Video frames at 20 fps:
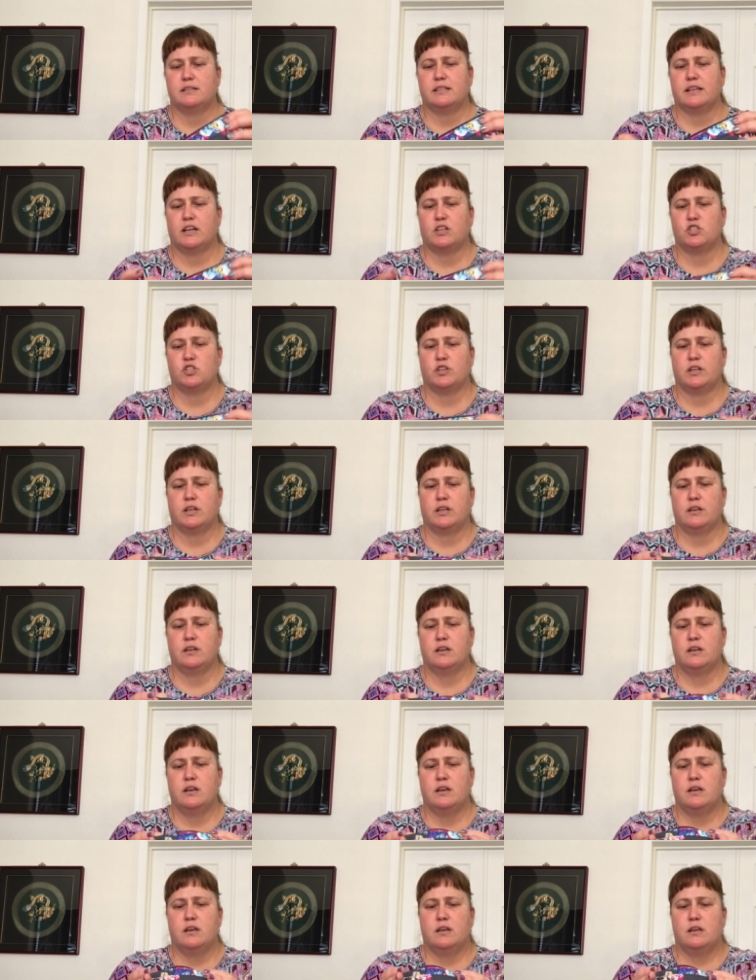section
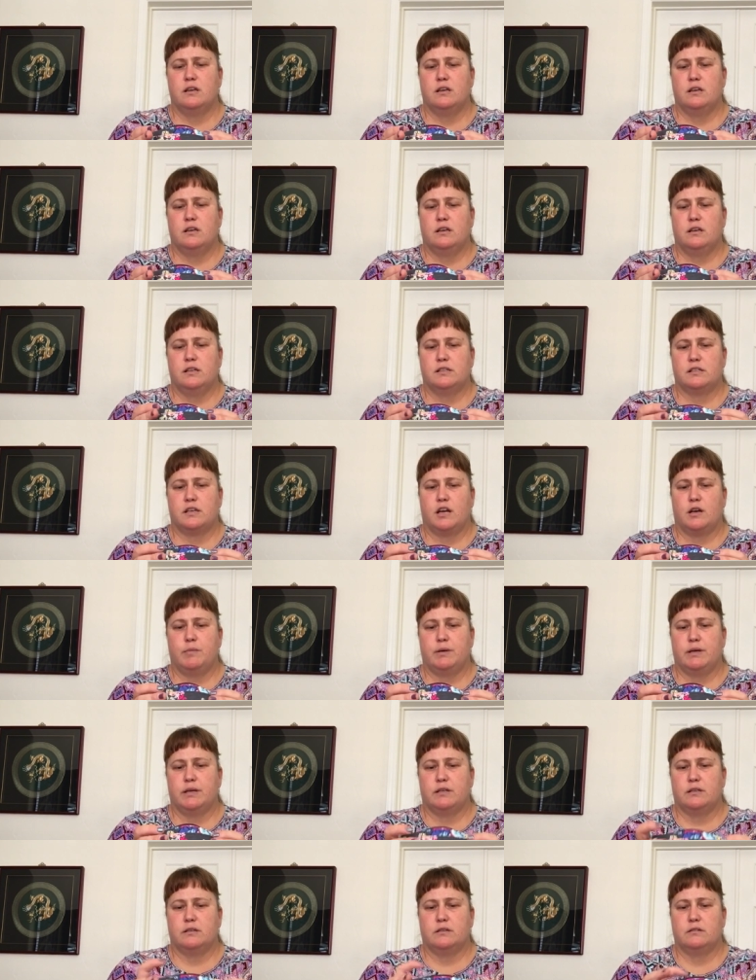has got a
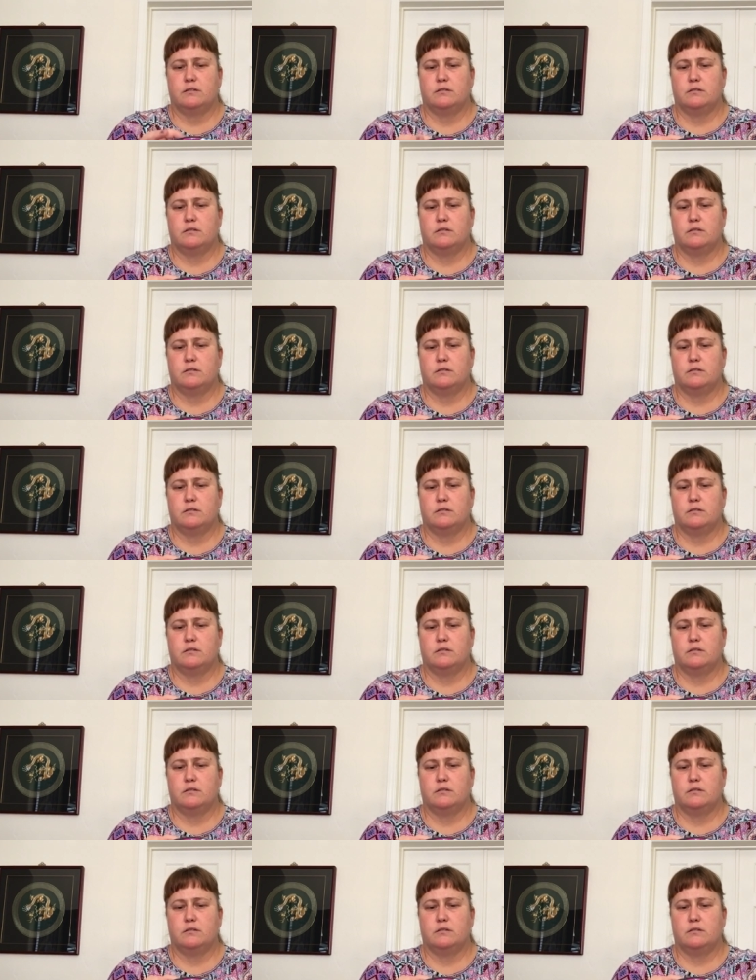big,